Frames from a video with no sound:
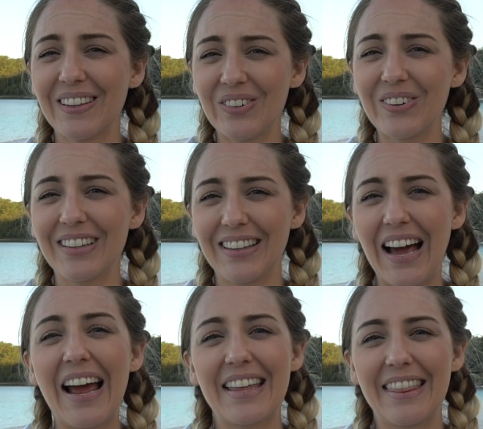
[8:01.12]
look
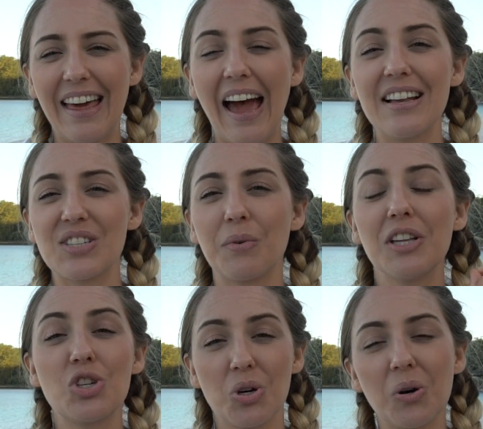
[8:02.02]
like that. So we're
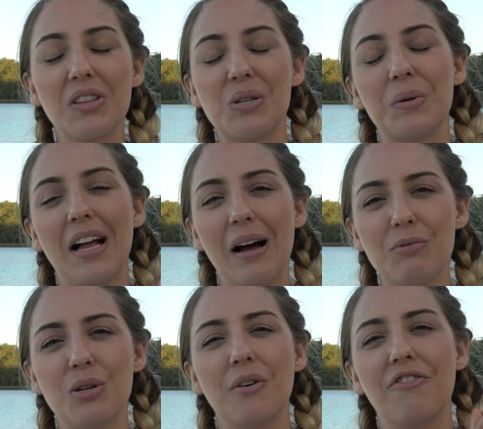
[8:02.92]
going to chalk this one up
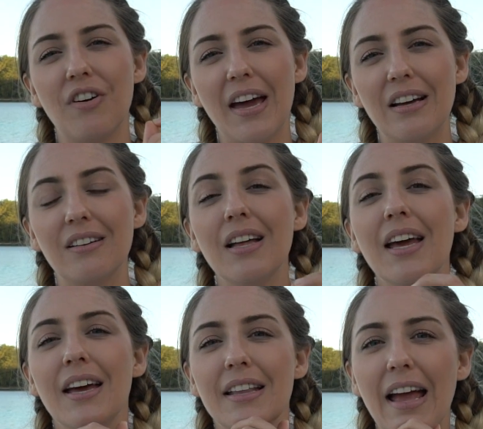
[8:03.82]
to a fail.
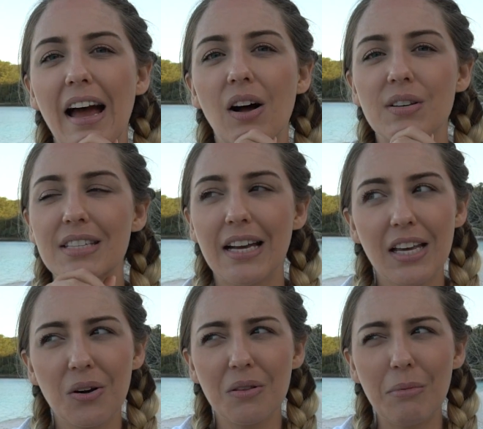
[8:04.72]
Now,
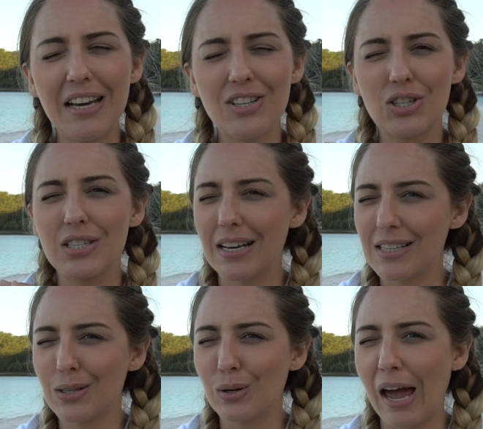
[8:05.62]
standing here on the beach
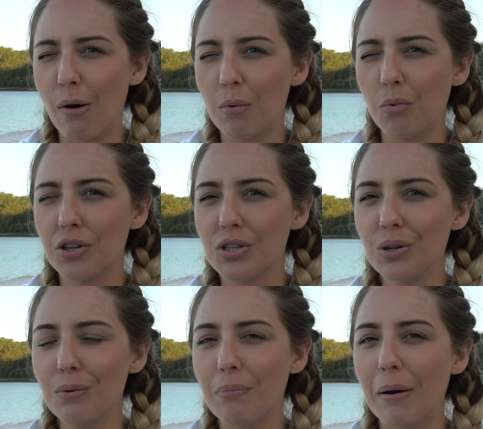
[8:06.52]
doesn't look how we want
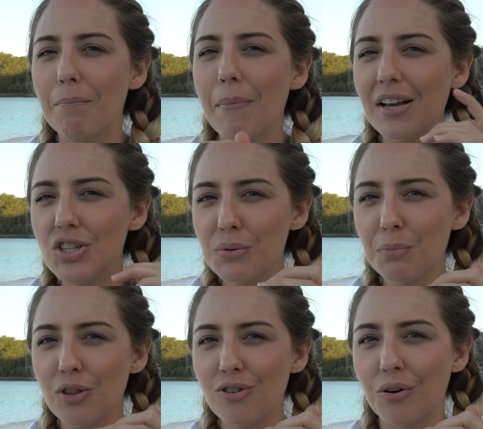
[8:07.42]
to, but Matt just
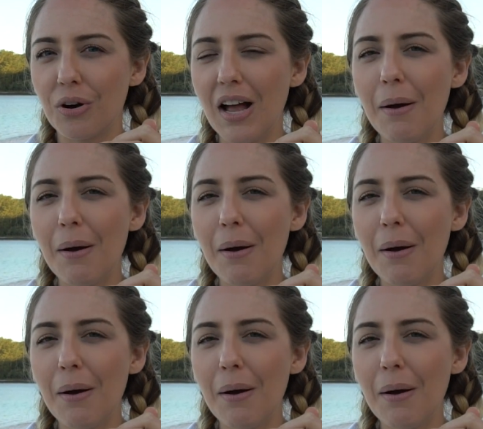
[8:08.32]
put the drone